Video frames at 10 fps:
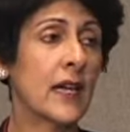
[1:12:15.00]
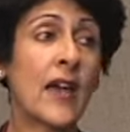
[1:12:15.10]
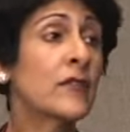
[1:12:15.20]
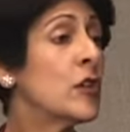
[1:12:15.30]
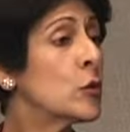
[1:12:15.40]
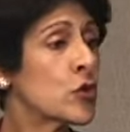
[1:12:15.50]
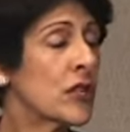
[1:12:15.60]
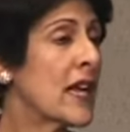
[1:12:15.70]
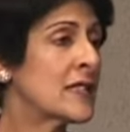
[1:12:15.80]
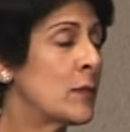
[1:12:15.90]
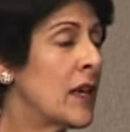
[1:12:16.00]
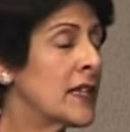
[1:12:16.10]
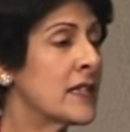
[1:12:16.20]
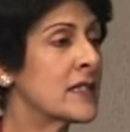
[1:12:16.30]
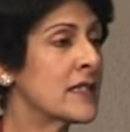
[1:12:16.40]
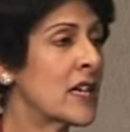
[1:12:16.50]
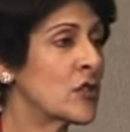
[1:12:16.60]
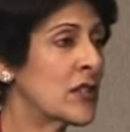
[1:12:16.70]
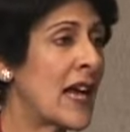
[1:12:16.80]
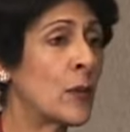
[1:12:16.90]
evolution has made it
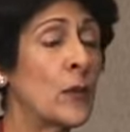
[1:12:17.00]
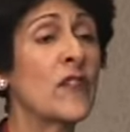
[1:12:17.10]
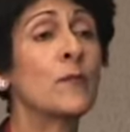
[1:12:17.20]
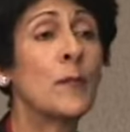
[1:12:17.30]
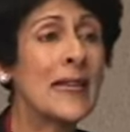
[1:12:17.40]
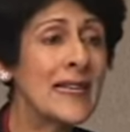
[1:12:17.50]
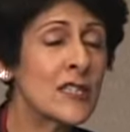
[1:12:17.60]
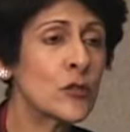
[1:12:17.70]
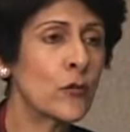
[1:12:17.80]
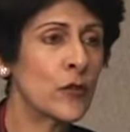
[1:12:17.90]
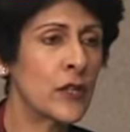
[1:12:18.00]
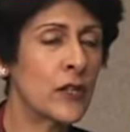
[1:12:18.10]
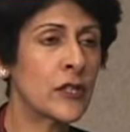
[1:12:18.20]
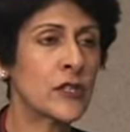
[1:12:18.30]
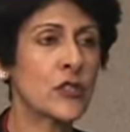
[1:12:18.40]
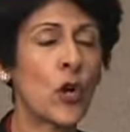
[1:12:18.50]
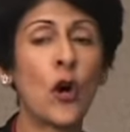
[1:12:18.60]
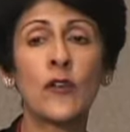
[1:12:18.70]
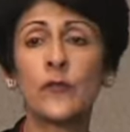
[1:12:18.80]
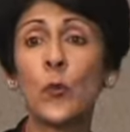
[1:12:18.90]
such that we have billions of years
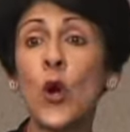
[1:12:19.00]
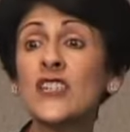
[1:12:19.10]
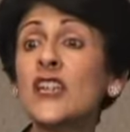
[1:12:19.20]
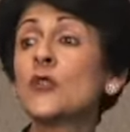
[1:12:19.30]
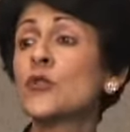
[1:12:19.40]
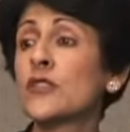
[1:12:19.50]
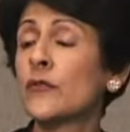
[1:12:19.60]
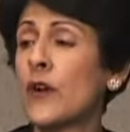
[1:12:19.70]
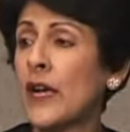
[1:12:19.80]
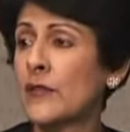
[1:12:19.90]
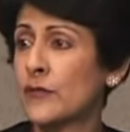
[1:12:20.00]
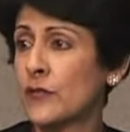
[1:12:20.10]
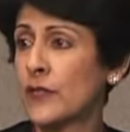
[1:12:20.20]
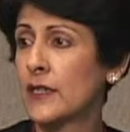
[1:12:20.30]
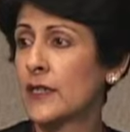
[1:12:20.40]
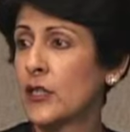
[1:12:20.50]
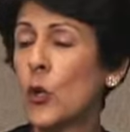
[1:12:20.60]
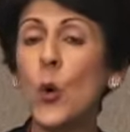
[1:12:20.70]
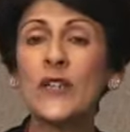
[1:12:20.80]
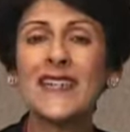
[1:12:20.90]
of wanting to survive
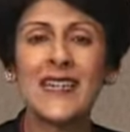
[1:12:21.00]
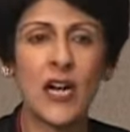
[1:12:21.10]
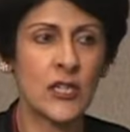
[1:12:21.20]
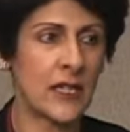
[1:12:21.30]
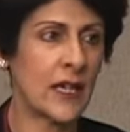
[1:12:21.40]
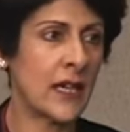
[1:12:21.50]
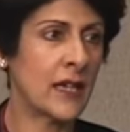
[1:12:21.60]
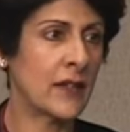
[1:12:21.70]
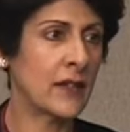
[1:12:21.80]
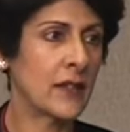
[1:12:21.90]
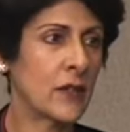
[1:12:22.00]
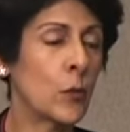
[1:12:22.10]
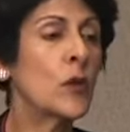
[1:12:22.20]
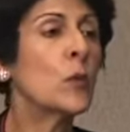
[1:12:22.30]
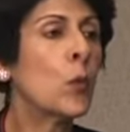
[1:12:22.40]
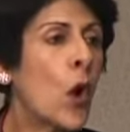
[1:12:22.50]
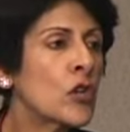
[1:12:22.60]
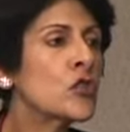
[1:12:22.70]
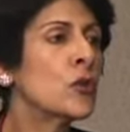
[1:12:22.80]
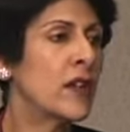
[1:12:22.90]
coded in our DNA. We
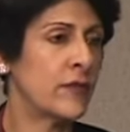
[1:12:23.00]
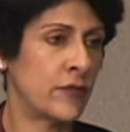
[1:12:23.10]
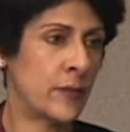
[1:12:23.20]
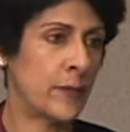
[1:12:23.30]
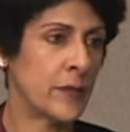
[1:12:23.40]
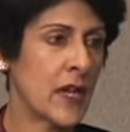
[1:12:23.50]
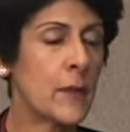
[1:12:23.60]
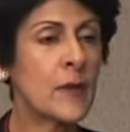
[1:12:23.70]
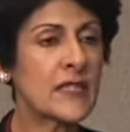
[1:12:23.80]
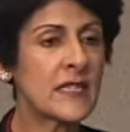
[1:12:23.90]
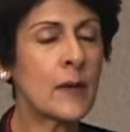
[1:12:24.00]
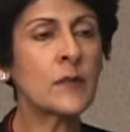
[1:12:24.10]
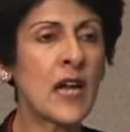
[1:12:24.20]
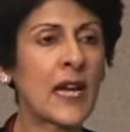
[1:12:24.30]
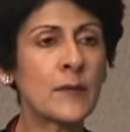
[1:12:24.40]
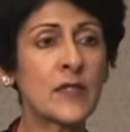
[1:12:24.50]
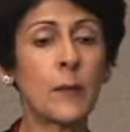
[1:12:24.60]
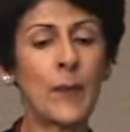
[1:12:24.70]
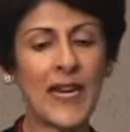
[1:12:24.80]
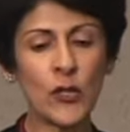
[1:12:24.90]
want to live. But sometimes the
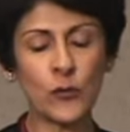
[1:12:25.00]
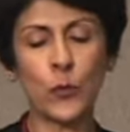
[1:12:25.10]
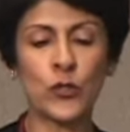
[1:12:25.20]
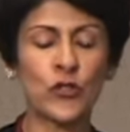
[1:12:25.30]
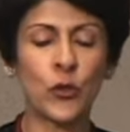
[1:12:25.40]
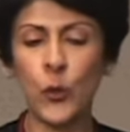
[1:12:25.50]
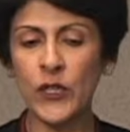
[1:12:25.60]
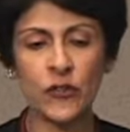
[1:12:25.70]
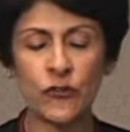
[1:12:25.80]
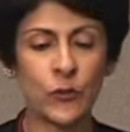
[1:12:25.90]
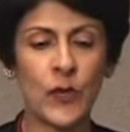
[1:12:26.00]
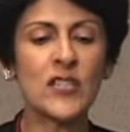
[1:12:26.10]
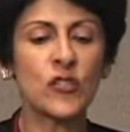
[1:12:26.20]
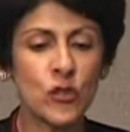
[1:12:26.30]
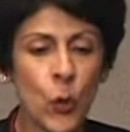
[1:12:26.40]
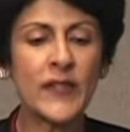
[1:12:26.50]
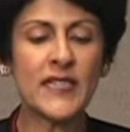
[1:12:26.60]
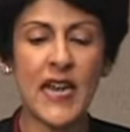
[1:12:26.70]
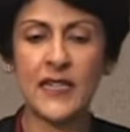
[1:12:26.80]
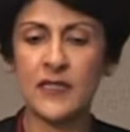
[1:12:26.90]
pain of what you're going through is so
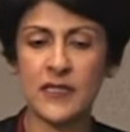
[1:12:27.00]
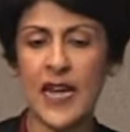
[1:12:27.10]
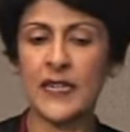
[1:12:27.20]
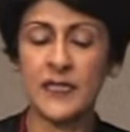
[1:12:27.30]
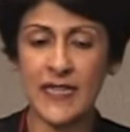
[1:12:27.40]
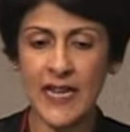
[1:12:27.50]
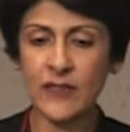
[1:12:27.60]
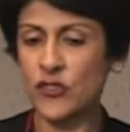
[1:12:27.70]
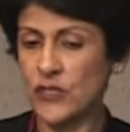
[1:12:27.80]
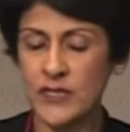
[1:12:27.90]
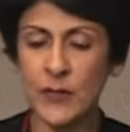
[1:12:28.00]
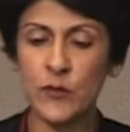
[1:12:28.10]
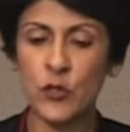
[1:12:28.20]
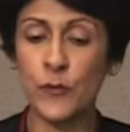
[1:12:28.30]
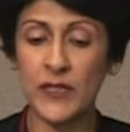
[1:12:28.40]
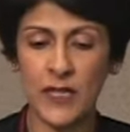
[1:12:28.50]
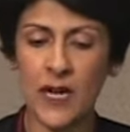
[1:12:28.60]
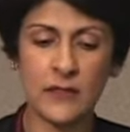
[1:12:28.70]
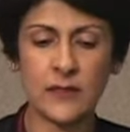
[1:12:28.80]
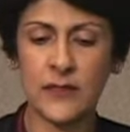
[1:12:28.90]
intense that death just seems to be the
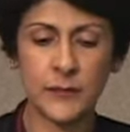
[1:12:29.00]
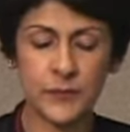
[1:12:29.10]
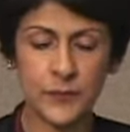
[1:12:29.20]
answer.